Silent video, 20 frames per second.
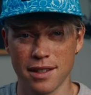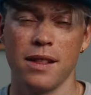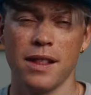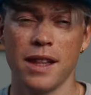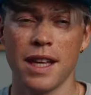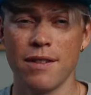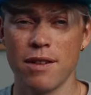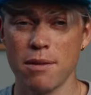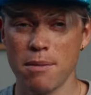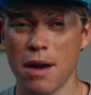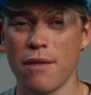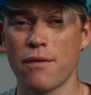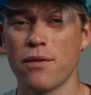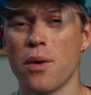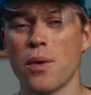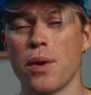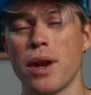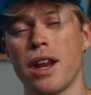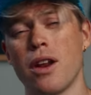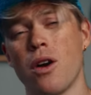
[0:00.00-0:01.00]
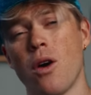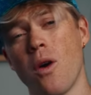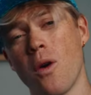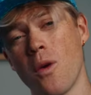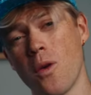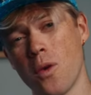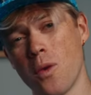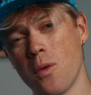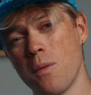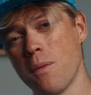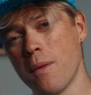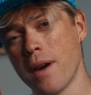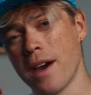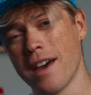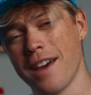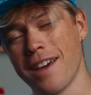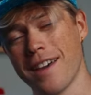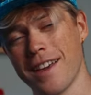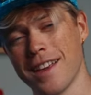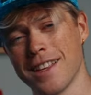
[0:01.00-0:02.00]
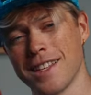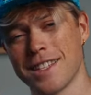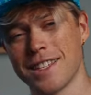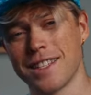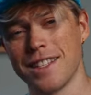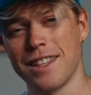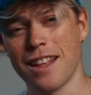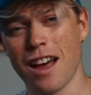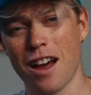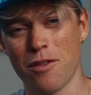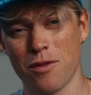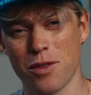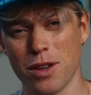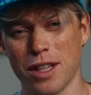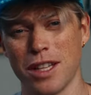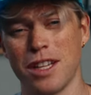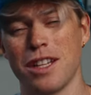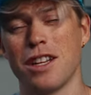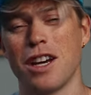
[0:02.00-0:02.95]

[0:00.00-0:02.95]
Leaving my phone at home is not really